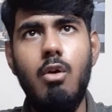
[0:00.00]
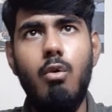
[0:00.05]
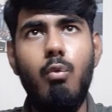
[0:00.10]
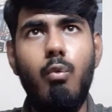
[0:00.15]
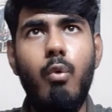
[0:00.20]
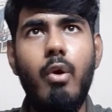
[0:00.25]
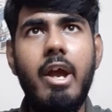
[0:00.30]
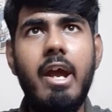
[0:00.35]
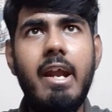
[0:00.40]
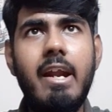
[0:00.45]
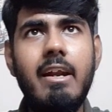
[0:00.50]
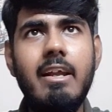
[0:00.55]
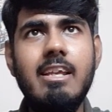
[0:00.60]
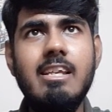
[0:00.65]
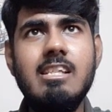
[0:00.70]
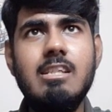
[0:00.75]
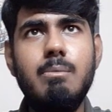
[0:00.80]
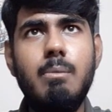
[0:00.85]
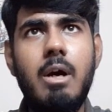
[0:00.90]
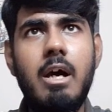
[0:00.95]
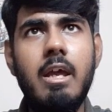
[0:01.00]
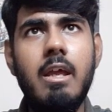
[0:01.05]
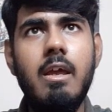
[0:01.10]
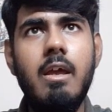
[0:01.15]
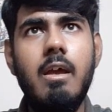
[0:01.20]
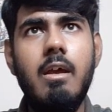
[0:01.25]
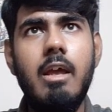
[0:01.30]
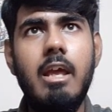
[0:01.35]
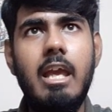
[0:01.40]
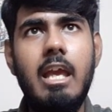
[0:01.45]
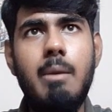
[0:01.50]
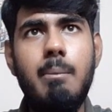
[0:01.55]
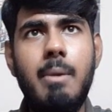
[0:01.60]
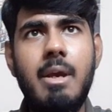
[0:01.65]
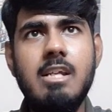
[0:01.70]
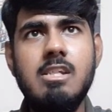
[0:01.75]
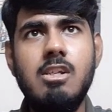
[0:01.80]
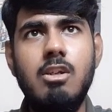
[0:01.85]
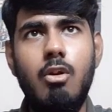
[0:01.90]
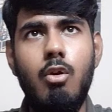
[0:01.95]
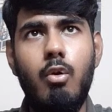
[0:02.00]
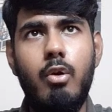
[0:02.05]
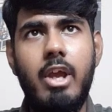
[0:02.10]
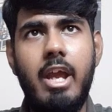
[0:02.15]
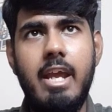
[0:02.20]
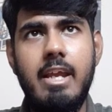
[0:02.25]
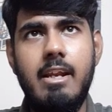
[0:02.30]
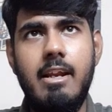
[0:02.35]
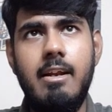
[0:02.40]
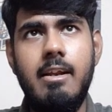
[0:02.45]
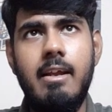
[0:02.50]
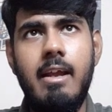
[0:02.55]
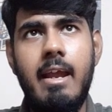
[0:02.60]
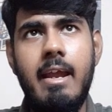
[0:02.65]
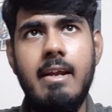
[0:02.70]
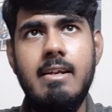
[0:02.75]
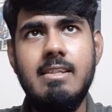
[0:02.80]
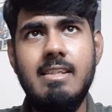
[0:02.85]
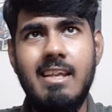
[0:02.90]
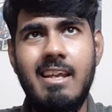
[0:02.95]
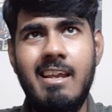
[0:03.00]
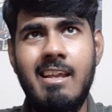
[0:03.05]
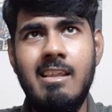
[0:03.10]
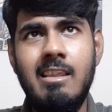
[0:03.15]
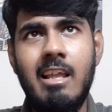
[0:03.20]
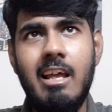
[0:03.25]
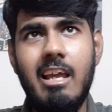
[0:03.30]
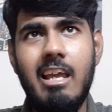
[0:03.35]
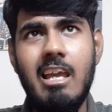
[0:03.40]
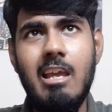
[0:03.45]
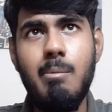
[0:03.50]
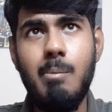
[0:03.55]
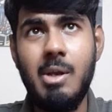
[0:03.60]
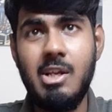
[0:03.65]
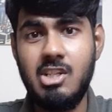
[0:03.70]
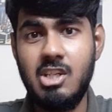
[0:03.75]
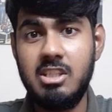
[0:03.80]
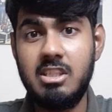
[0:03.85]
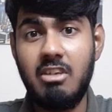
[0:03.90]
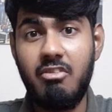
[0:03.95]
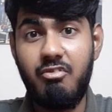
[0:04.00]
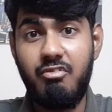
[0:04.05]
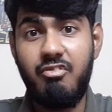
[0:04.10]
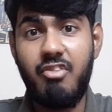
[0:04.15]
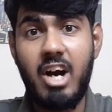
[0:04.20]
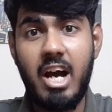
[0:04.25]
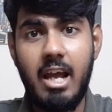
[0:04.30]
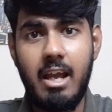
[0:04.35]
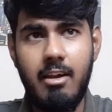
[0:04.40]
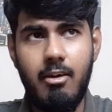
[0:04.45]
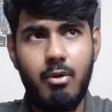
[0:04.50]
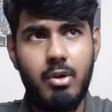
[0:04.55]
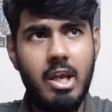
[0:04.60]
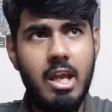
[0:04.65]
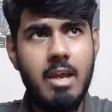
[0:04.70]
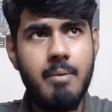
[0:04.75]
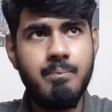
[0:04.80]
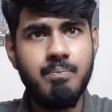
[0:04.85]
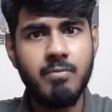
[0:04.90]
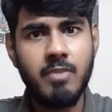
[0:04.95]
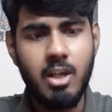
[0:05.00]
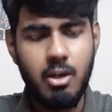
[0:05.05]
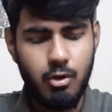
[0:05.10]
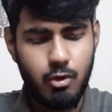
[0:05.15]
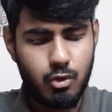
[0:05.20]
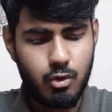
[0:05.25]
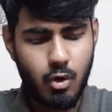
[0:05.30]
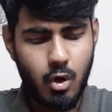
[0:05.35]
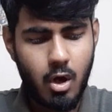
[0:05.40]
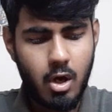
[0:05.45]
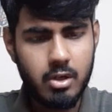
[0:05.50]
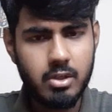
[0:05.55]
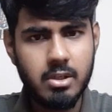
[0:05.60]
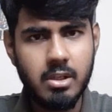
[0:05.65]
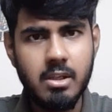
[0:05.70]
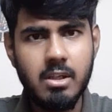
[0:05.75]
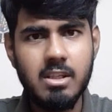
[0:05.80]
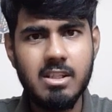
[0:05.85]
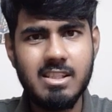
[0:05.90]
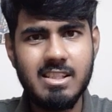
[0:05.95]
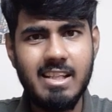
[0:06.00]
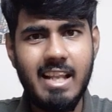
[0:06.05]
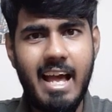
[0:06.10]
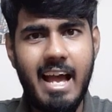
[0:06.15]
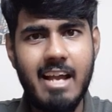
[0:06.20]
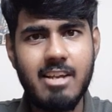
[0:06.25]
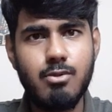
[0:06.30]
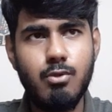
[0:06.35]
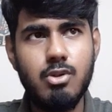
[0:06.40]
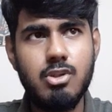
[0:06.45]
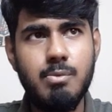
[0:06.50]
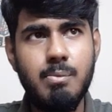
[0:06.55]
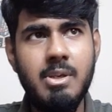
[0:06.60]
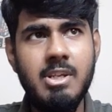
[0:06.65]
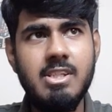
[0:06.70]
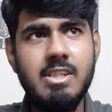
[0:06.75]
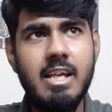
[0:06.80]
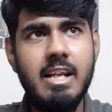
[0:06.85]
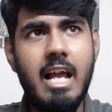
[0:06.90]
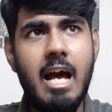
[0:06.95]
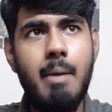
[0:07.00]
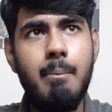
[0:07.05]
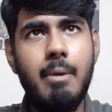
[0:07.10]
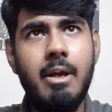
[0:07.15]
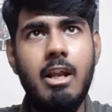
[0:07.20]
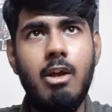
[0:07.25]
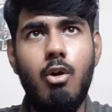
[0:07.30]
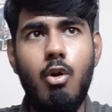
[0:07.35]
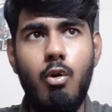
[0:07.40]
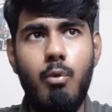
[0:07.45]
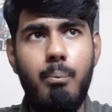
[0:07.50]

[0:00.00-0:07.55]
Where is my image located? It's in the images file. Okay, dot slash, which means that I'm gonna go